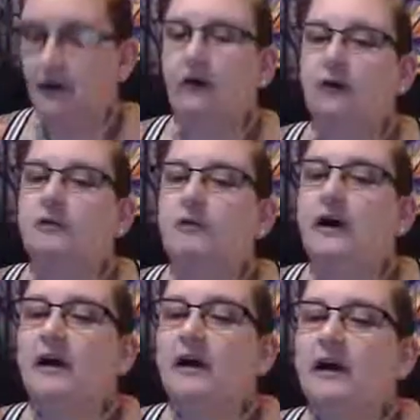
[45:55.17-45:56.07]
All
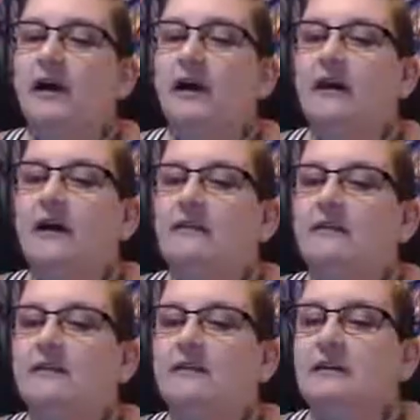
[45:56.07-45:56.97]
right.
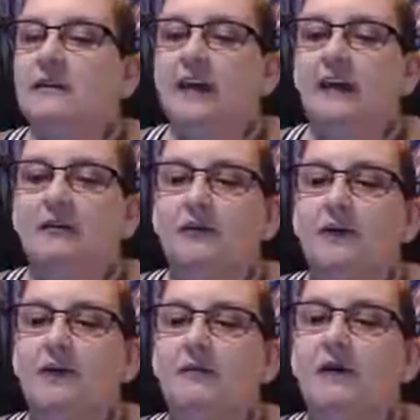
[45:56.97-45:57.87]
Thank you for
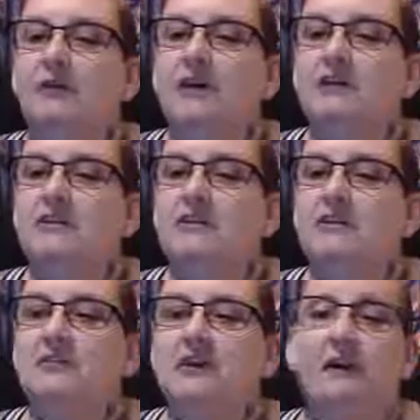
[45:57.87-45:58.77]
letting me read
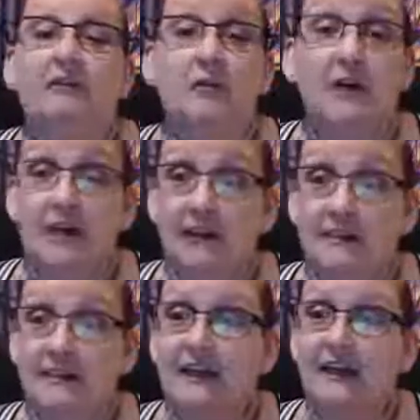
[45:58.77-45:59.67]
you, and everybody
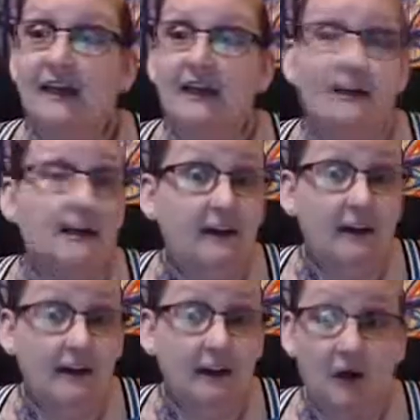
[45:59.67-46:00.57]
else that
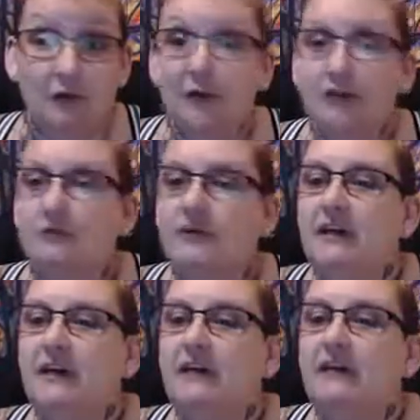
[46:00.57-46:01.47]
allowed me to
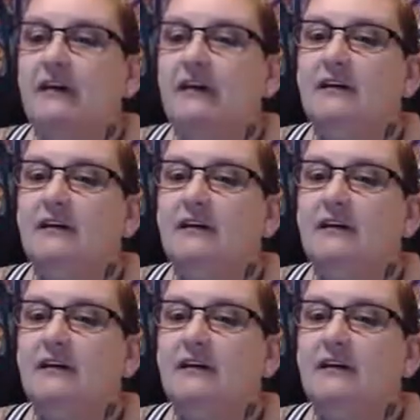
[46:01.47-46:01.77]
read.